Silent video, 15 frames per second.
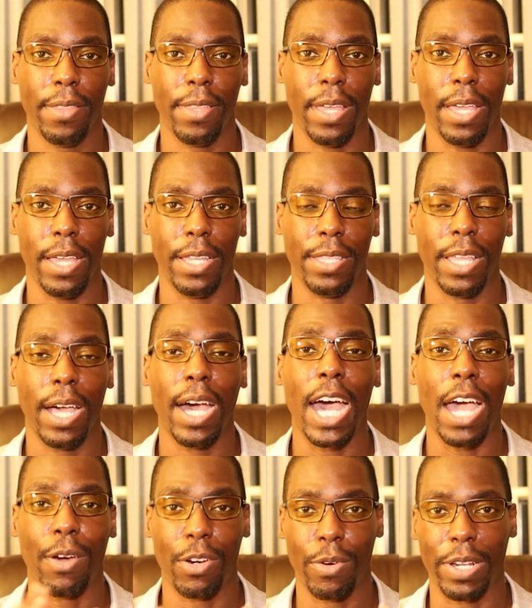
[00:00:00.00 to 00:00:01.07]
then
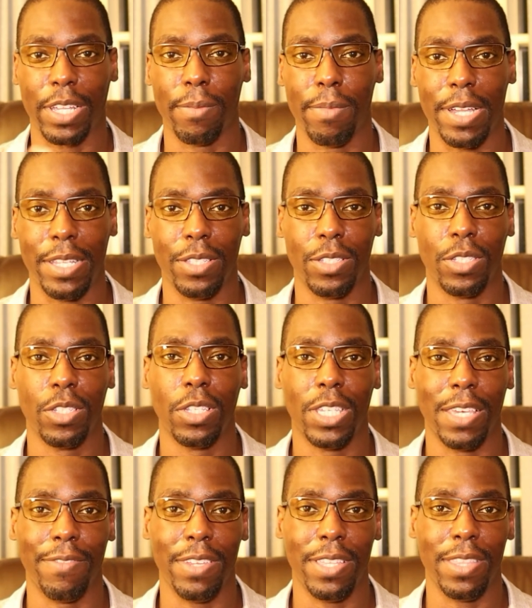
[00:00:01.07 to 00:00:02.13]
I would recommend
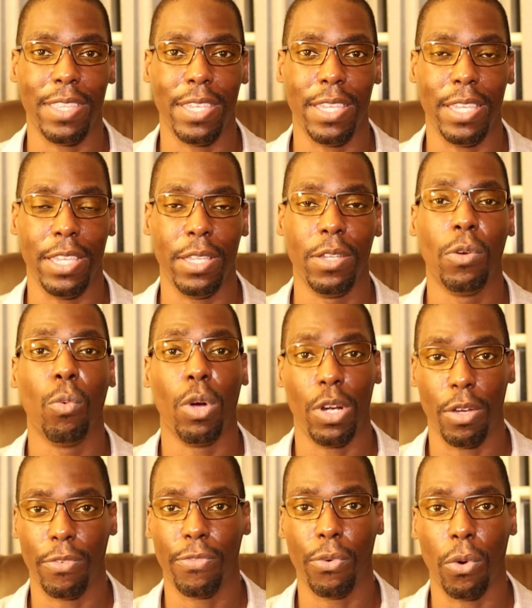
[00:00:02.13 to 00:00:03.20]
giving the
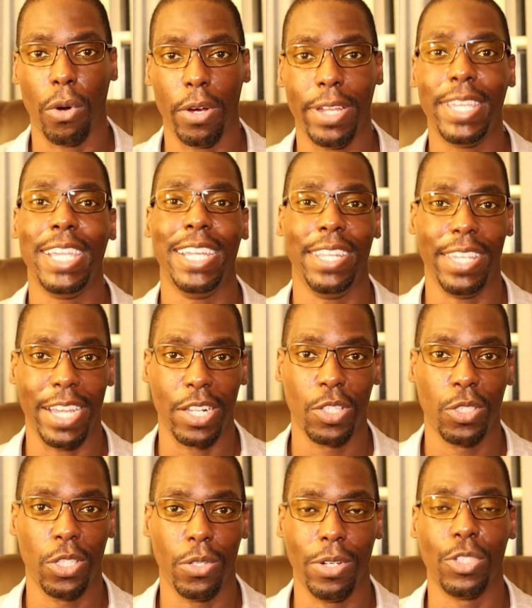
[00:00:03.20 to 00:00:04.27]
104
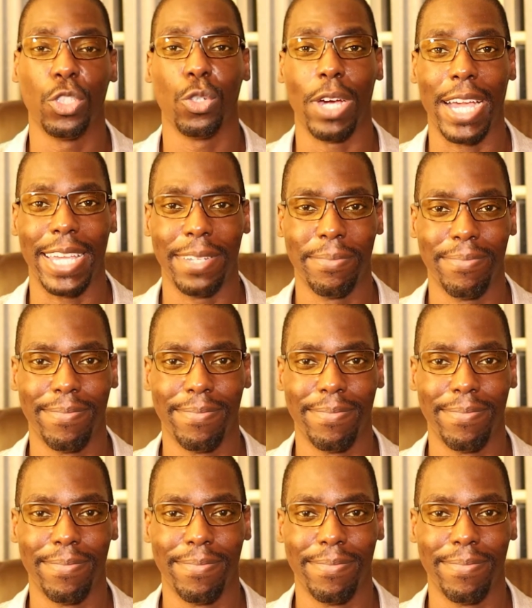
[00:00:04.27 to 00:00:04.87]
EDX2 a try.